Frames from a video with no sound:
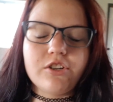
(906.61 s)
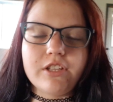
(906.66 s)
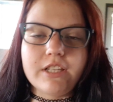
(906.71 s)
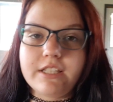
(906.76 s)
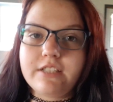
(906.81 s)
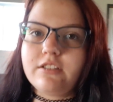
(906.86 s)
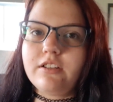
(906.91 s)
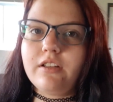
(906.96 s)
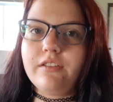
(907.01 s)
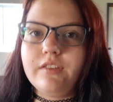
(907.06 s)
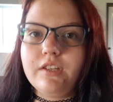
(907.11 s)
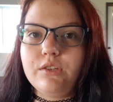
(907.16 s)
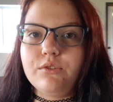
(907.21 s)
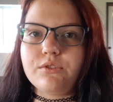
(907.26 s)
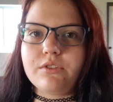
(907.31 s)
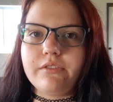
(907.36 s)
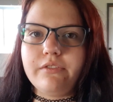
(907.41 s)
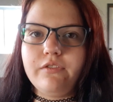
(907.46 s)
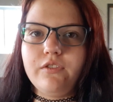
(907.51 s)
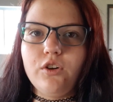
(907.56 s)
They still haven't
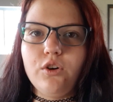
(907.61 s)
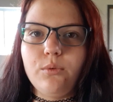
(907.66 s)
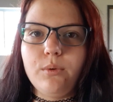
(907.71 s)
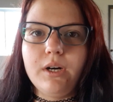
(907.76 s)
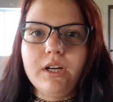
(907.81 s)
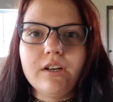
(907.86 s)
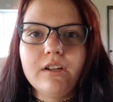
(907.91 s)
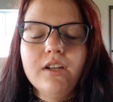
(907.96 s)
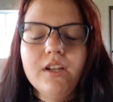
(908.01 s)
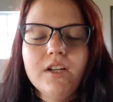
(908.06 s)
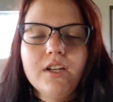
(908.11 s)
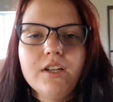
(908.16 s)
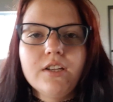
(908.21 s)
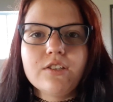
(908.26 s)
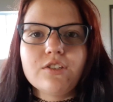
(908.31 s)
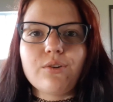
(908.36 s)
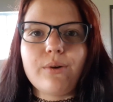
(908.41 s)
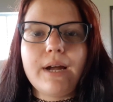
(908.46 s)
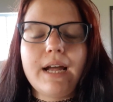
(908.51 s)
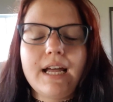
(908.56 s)
used the full one,
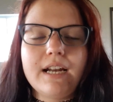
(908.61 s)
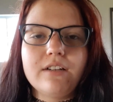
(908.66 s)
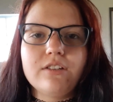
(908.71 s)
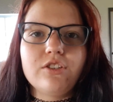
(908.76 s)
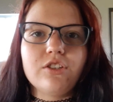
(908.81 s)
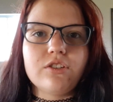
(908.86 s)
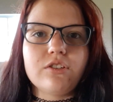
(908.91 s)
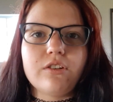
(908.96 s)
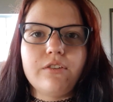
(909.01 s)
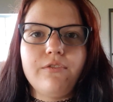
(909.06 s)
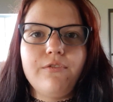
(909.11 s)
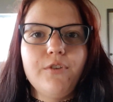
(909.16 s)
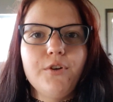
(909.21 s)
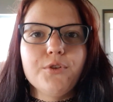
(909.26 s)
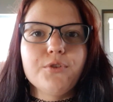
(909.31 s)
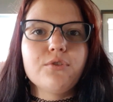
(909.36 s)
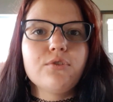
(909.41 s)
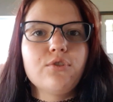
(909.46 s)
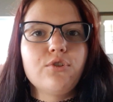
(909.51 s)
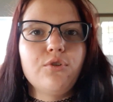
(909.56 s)
so I added just a full
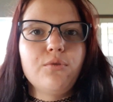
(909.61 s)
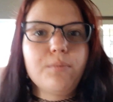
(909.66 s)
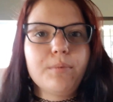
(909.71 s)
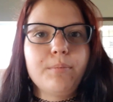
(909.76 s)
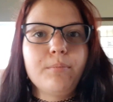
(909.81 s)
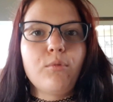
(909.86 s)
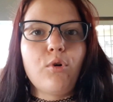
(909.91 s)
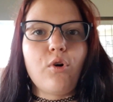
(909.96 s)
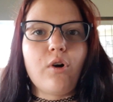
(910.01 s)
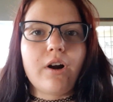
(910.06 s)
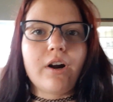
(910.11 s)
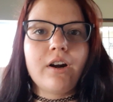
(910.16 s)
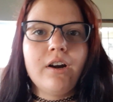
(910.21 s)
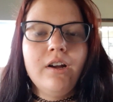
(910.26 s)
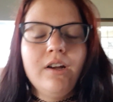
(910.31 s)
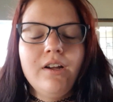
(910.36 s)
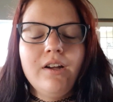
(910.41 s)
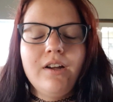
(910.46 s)
scoop more